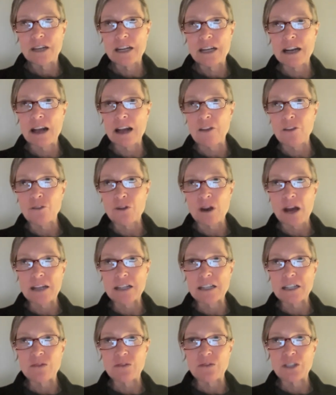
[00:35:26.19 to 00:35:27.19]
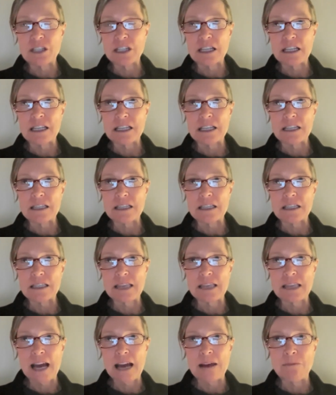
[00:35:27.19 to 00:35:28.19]
in other activities
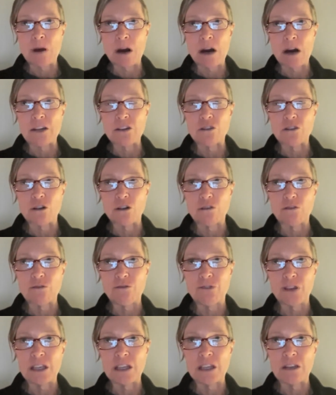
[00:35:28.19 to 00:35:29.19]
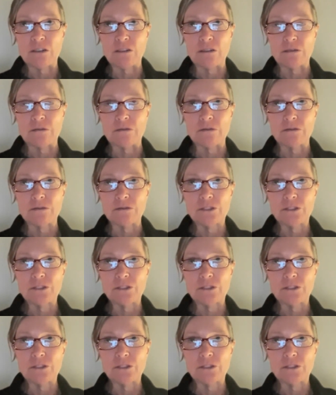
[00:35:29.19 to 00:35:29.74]
they might not feel